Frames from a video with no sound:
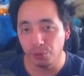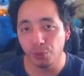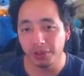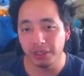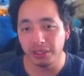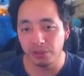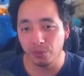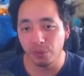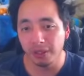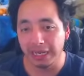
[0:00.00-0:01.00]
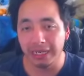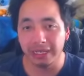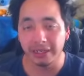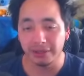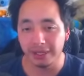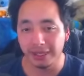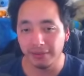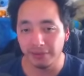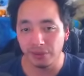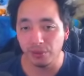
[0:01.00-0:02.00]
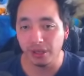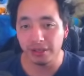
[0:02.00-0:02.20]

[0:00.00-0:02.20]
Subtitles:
thing that you want any deck to have. You don't want to